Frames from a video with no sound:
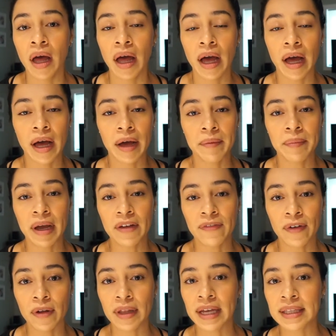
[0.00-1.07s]
I
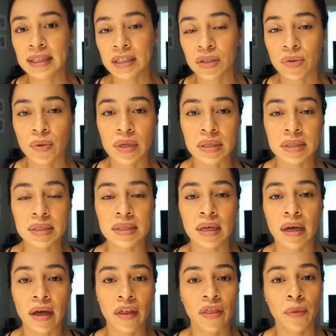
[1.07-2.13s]
felt like this was
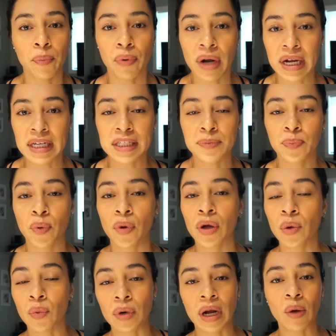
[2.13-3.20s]
the price
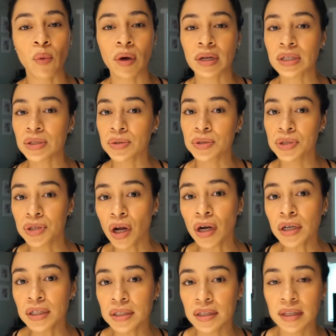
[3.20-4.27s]
point where I wanted to start.